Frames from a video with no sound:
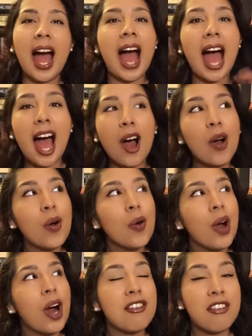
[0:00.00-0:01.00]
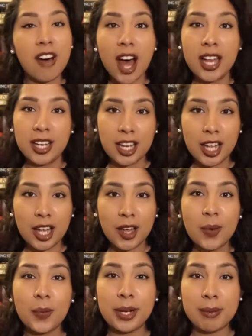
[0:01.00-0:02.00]
how fun
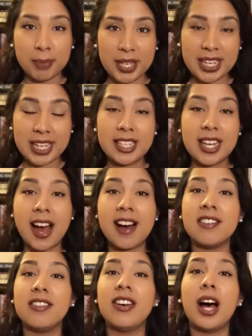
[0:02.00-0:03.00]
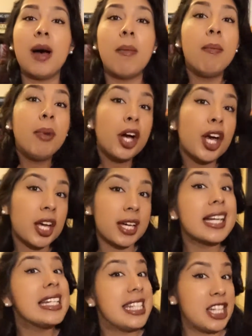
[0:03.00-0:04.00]
would it be to have a book
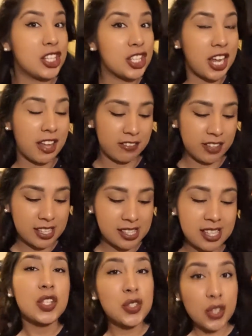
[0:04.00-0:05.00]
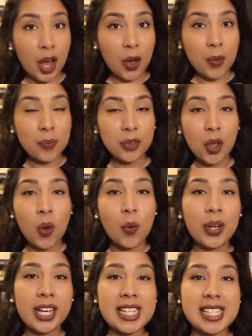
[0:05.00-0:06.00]
edition of this? So
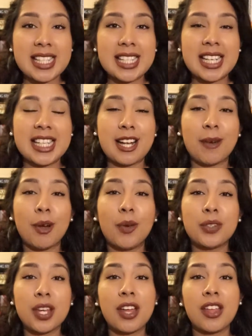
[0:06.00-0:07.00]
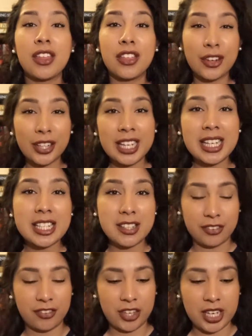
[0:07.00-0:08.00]
what I did is I wrote 30
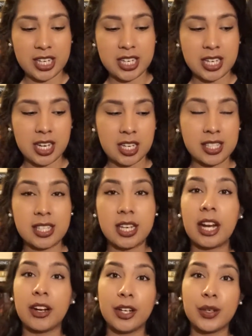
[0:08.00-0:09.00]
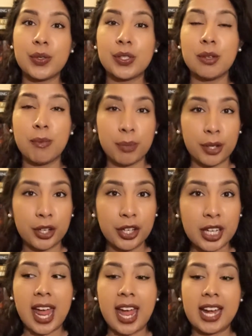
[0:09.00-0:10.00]
different scenarios in a
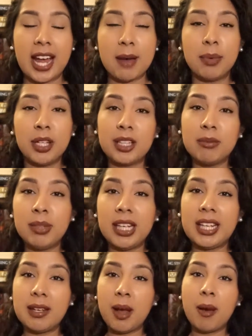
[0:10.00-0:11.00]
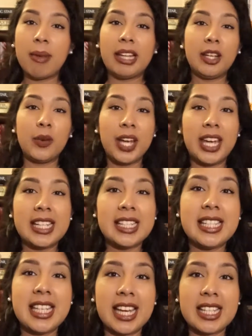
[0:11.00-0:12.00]
book, and I put them in my little
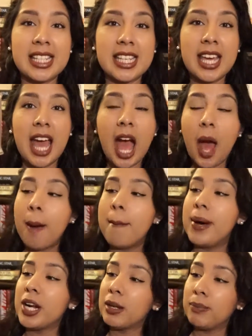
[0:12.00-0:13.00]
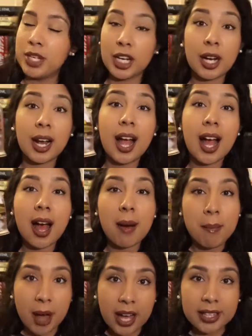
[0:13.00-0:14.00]
handy dandy butterbeer
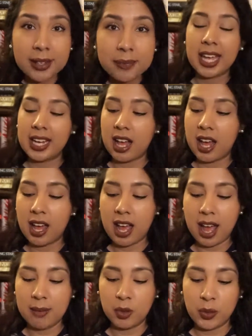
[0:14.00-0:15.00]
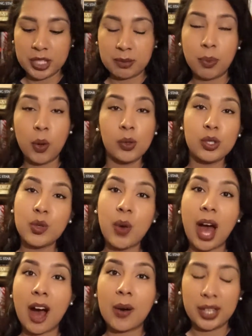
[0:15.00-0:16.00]
mug, and I'm going to pull two
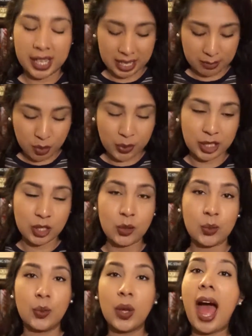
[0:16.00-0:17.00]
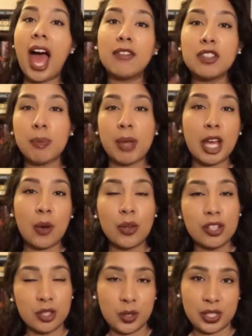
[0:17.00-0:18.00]
out and I'm going to have to pick one
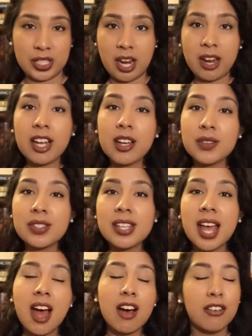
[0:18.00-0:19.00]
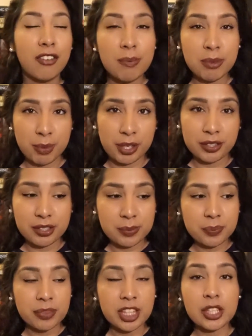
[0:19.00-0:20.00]
of the two scenarios from the books.
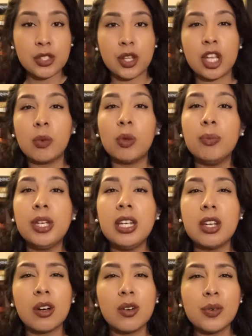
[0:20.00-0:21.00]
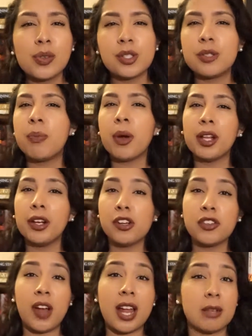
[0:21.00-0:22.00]
So there will be no spoilers
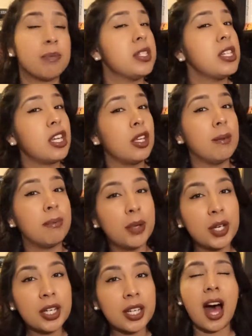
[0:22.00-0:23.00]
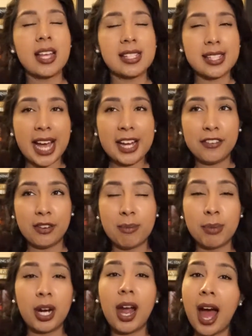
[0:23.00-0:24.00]
for any particular book aside from
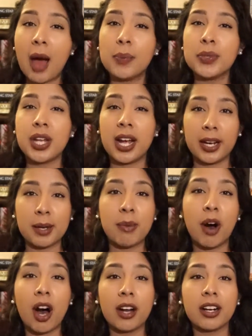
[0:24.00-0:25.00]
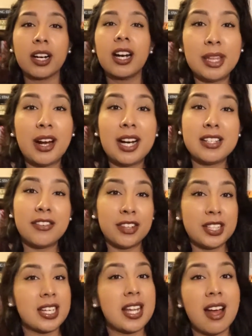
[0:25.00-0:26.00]
perhaps Harry Potter, but there are
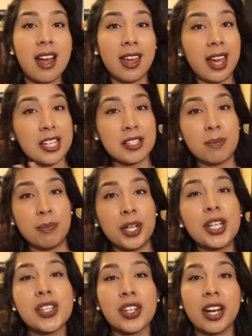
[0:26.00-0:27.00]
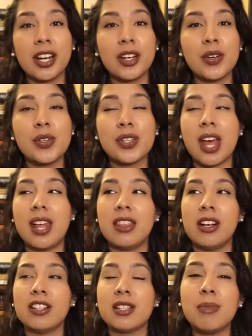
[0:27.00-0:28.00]
different kinds of book scenarios, and
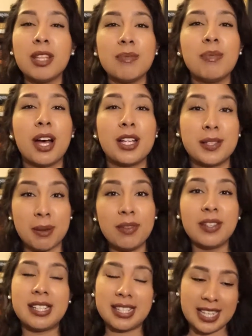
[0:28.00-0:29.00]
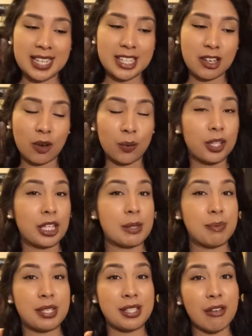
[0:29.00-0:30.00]
there are some of the scenes are really
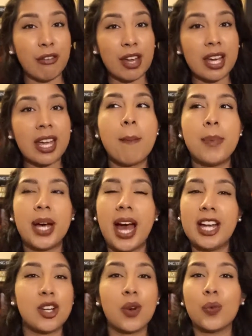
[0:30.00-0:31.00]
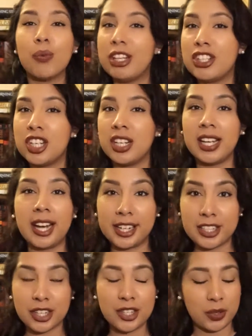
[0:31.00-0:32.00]
specific, but I don't mention any
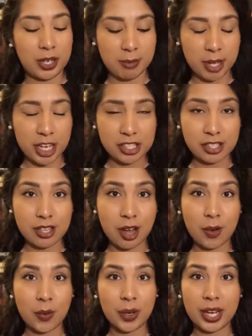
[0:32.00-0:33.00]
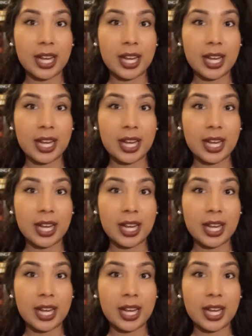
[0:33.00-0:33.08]
characters or any books, so